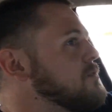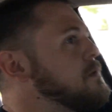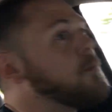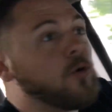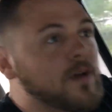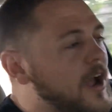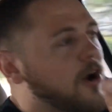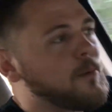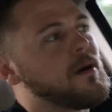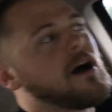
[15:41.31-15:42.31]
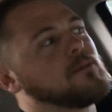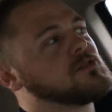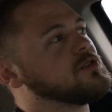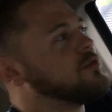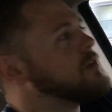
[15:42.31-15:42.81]
people don't care about them,
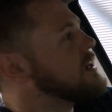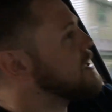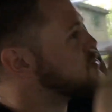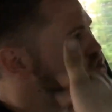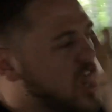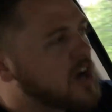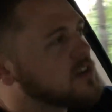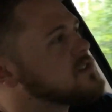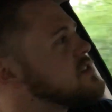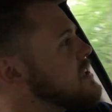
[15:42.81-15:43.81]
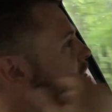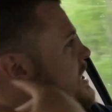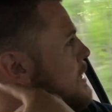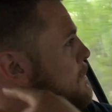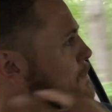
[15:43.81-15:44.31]
so they get junked and
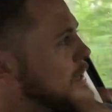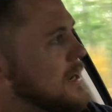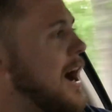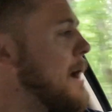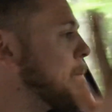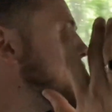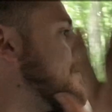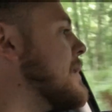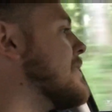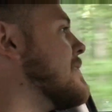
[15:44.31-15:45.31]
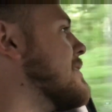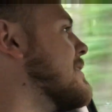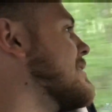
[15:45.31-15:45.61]
they get beat up, and